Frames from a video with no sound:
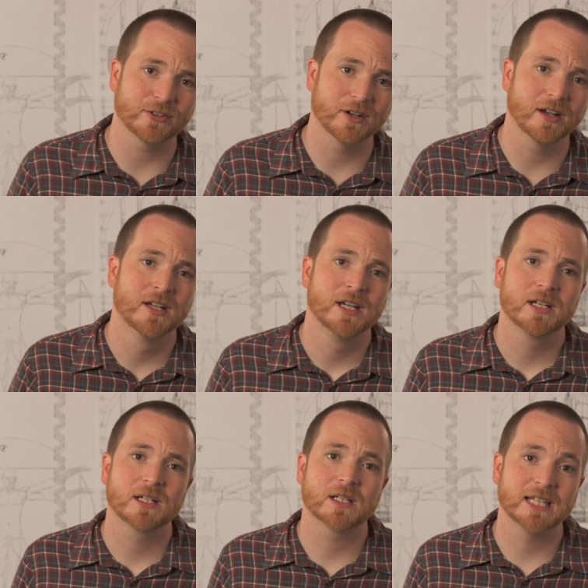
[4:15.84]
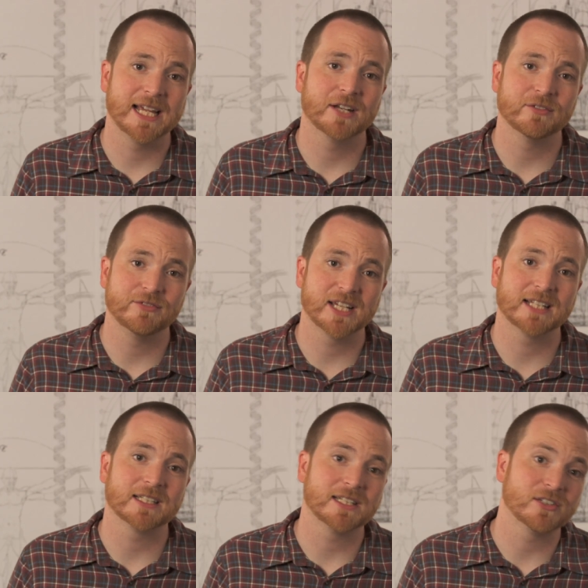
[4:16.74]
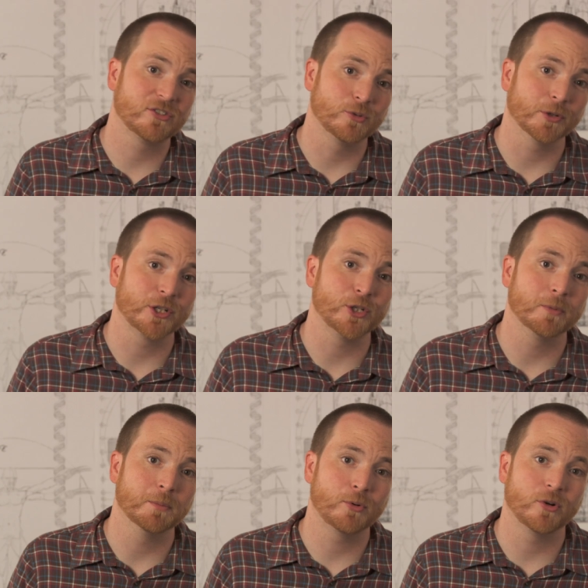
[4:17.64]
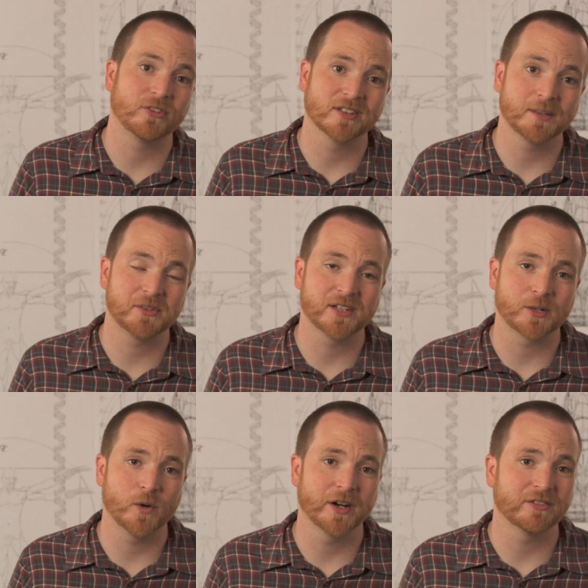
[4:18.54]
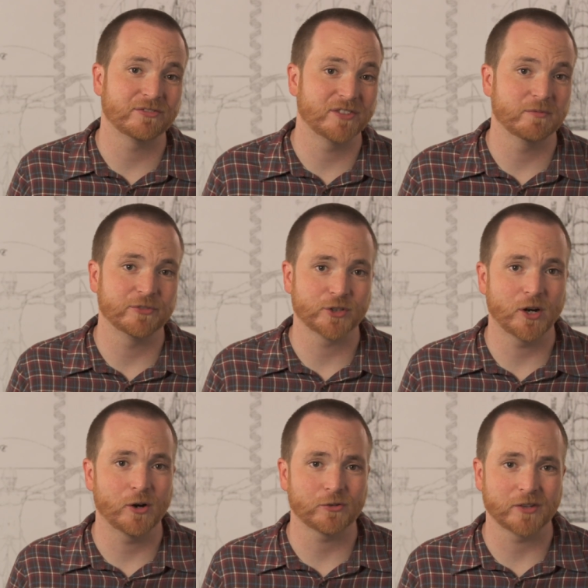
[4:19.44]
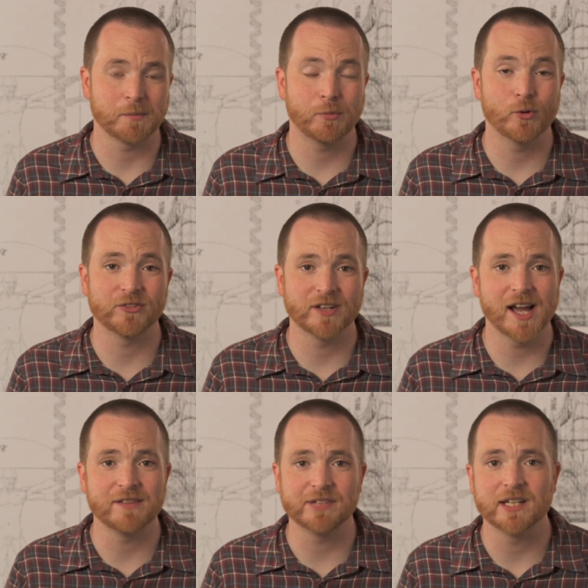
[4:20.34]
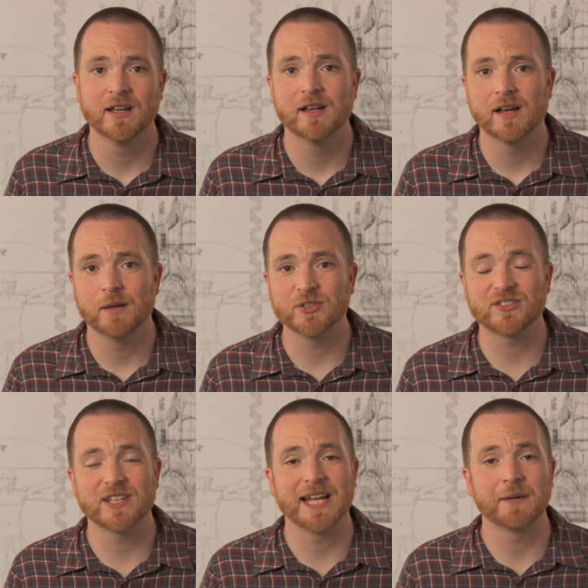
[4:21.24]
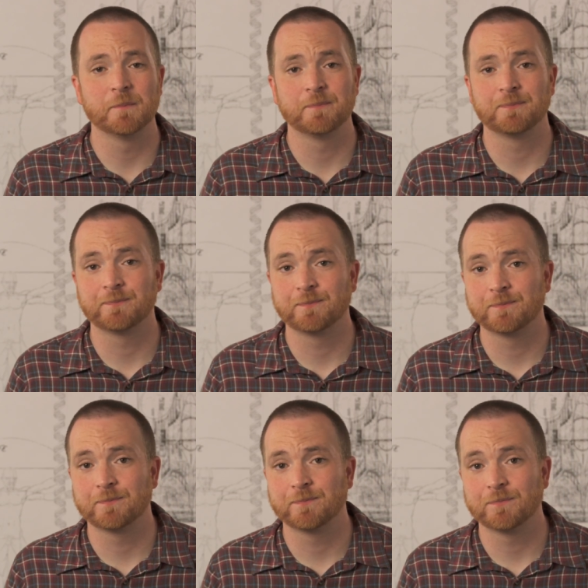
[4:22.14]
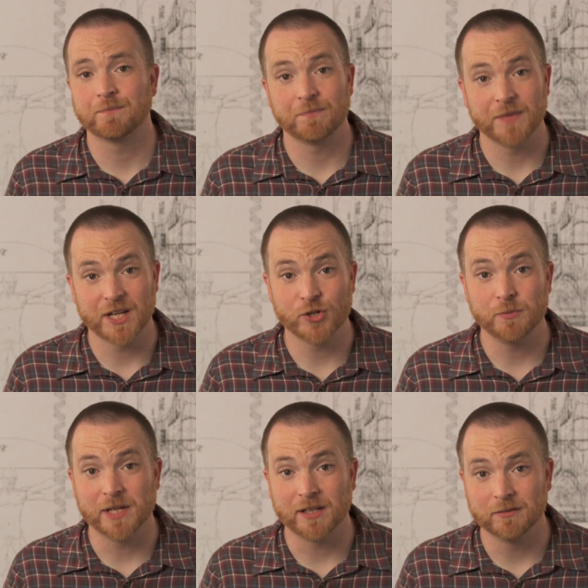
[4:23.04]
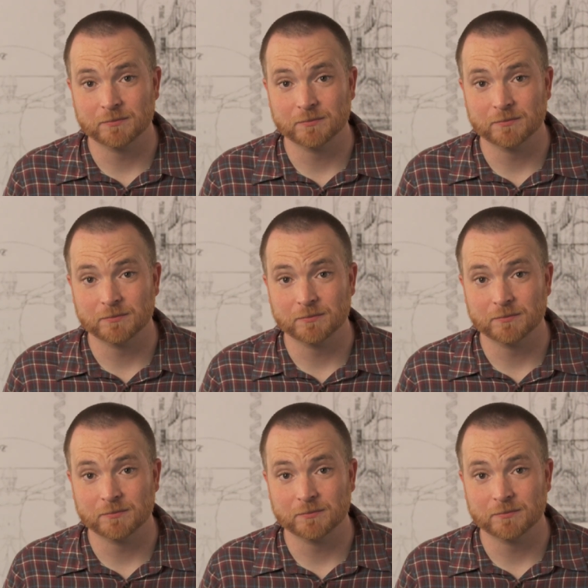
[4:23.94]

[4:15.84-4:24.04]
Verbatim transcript: are a clan of deadly, superhuman poison lipstick wearing femme fatales like Poison Ivy. I'm just saying they could be.